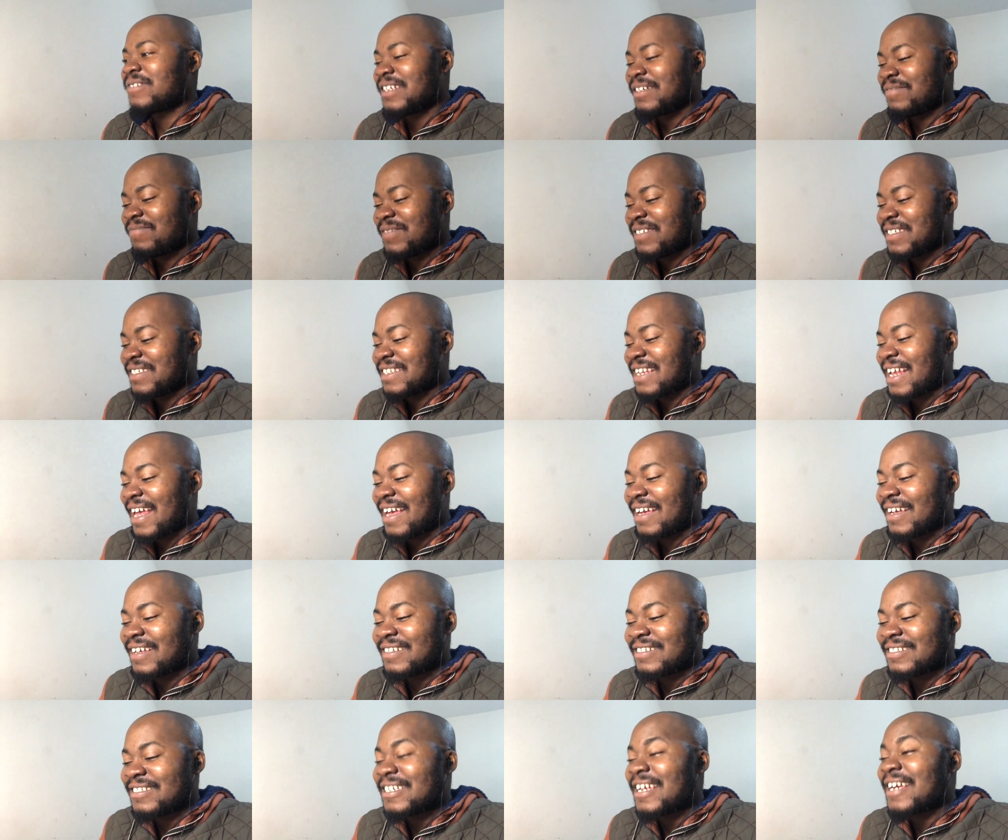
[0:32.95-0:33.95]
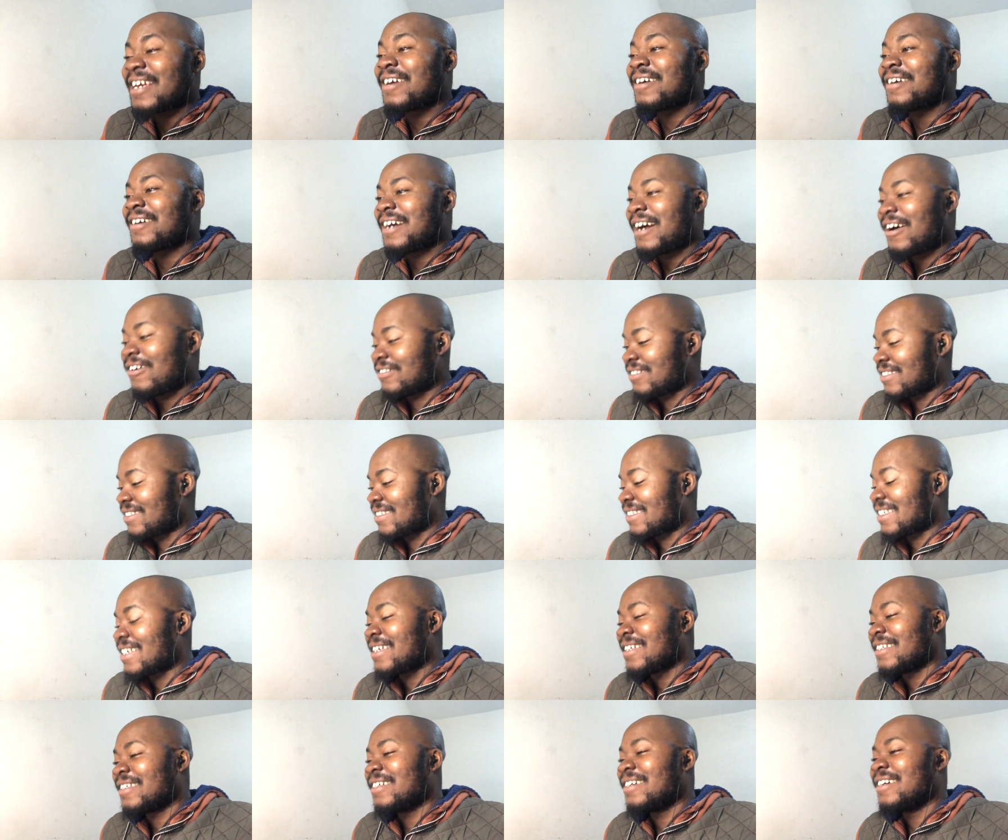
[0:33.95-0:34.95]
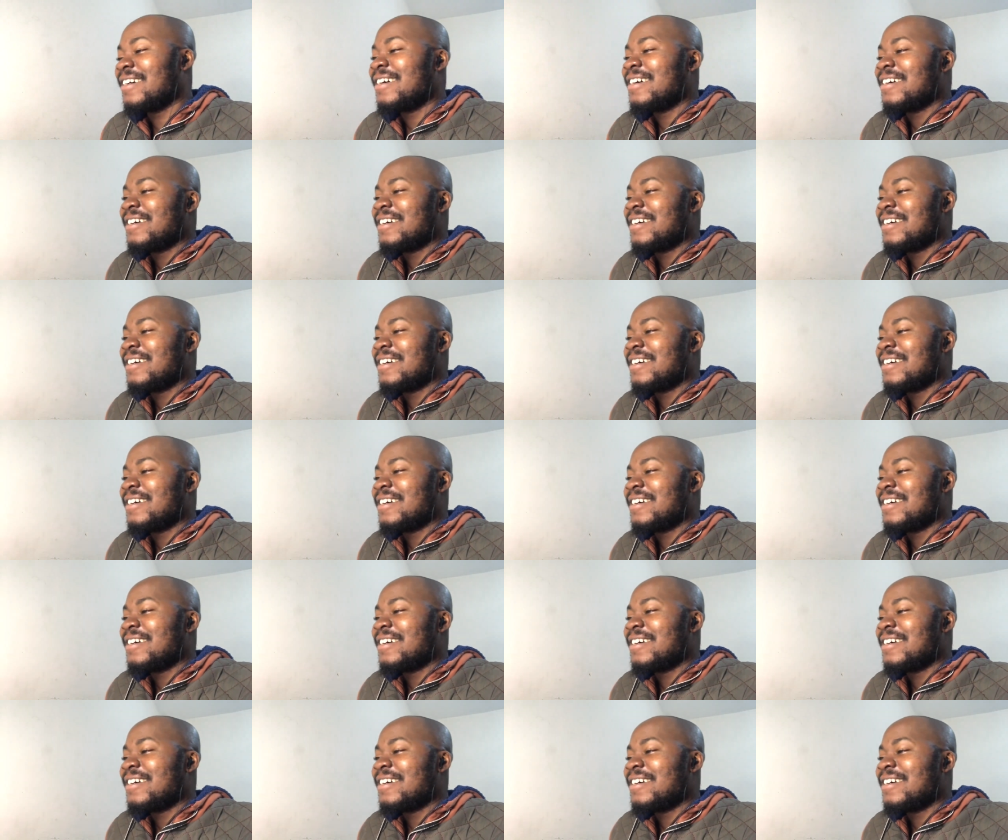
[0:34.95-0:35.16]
That means like check on scene.